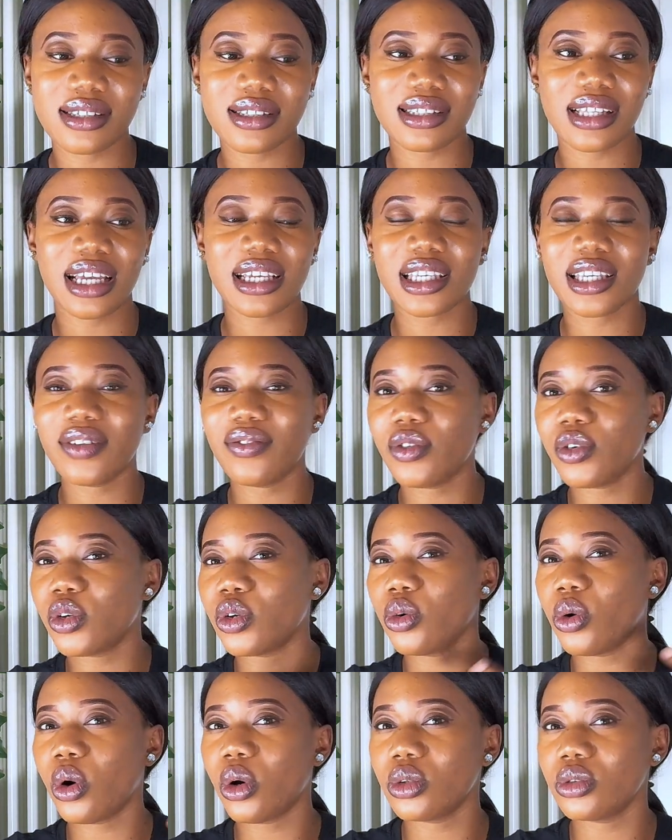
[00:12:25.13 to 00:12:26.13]
start giving you
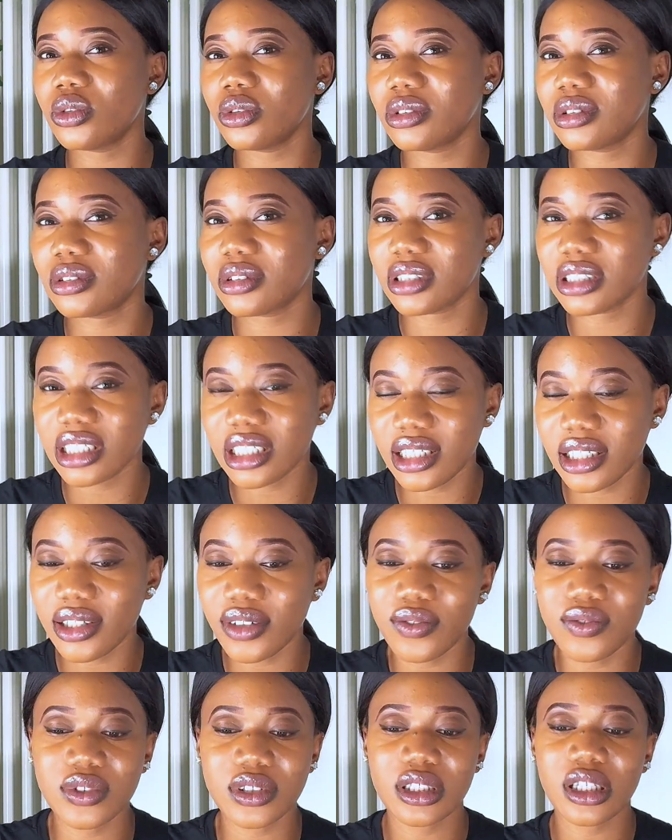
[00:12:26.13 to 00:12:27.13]
all those
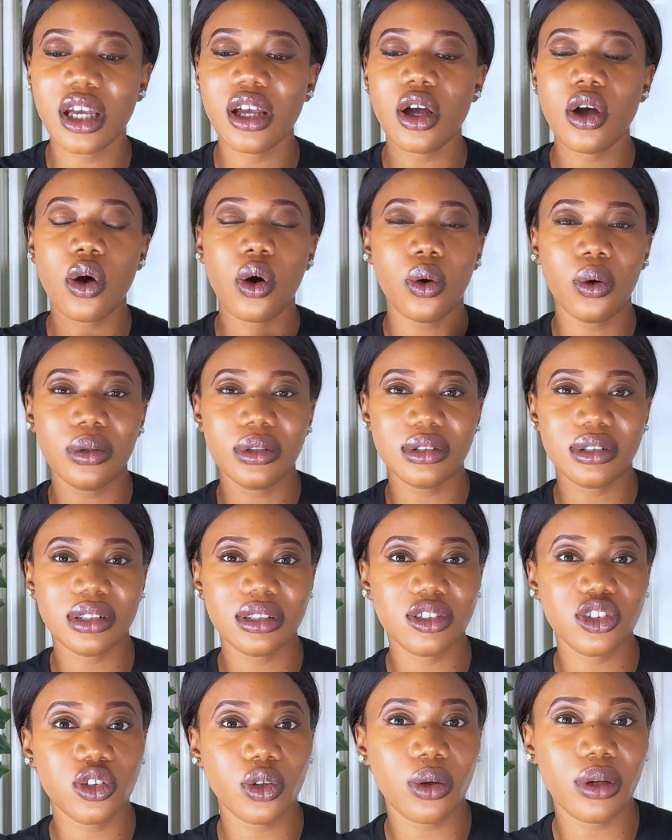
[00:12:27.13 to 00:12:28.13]
gifts on
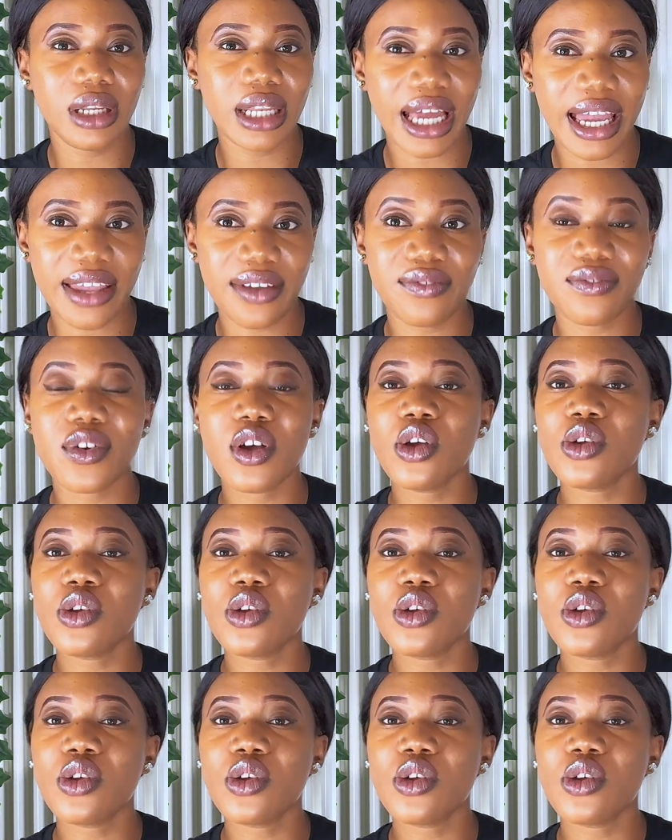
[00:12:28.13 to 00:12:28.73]
your live.